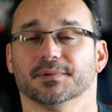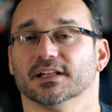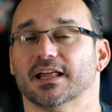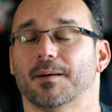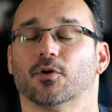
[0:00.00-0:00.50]
but a
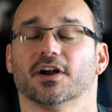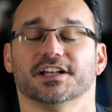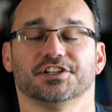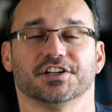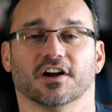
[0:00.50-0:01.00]
lot more
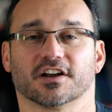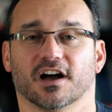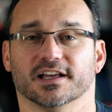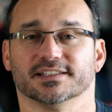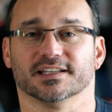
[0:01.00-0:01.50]
HDR
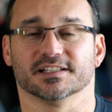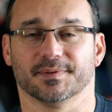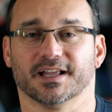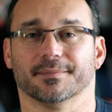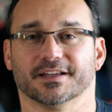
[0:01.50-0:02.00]
content is
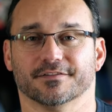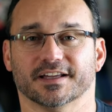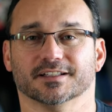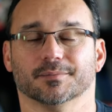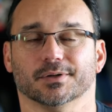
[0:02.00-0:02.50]
becoming
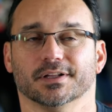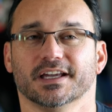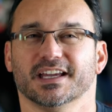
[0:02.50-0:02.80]
available.